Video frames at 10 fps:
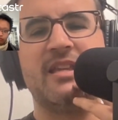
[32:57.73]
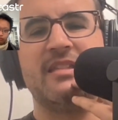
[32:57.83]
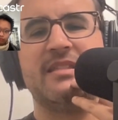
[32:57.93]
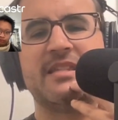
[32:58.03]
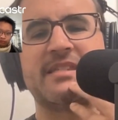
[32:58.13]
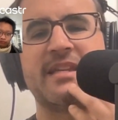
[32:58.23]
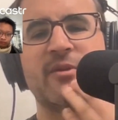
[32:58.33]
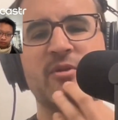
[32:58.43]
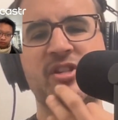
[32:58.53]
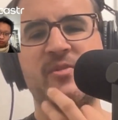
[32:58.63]

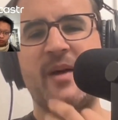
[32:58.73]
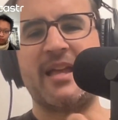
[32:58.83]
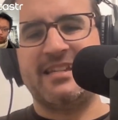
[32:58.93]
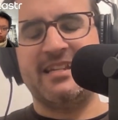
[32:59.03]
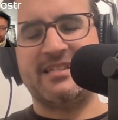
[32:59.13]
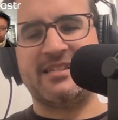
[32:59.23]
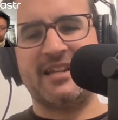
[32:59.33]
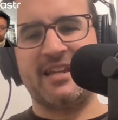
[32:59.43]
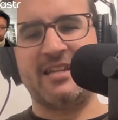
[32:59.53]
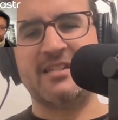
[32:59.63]
distinguished by its
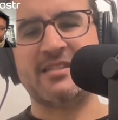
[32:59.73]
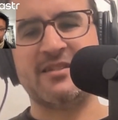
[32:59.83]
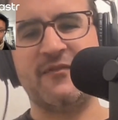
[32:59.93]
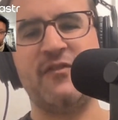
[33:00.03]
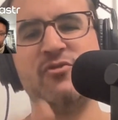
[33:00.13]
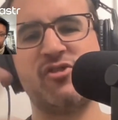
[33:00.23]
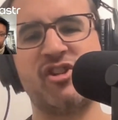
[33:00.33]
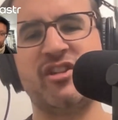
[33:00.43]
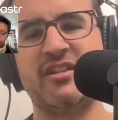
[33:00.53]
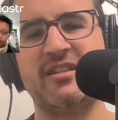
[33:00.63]

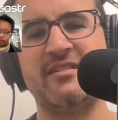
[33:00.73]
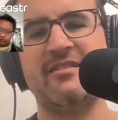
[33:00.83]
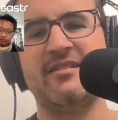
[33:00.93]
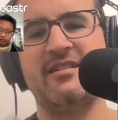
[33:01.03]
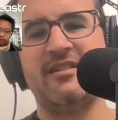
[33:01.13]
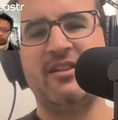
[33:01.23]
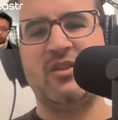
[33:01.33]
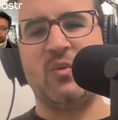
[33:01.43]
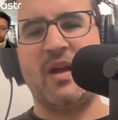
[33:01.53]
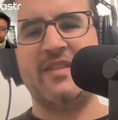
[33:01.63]
diffusion,
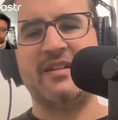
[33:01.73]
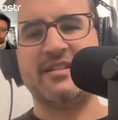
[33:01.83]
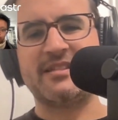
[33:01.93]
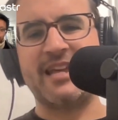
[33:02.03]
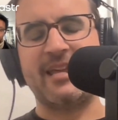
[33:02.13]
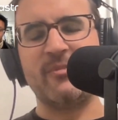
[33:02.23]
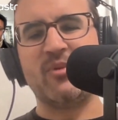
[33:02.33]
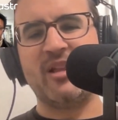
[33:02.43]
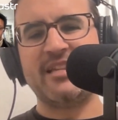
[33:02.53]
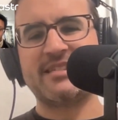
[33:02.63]
the way that it's taking
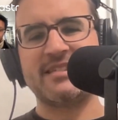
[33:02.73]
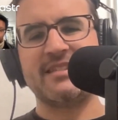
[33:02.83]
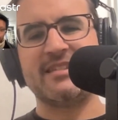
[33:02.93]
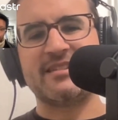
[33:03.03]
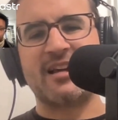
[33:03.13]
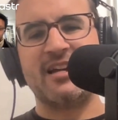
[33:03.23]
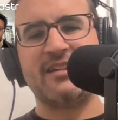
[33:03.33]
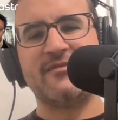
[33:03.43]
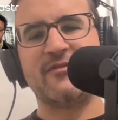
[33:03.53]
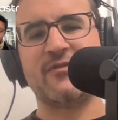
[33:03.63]
place in these
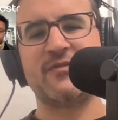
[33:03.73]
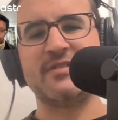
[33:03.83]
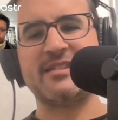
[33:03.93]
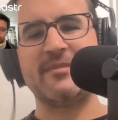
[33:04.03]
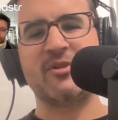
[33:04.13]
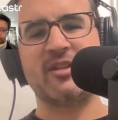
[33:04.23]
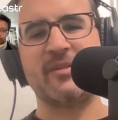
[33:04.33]
kind of seemingly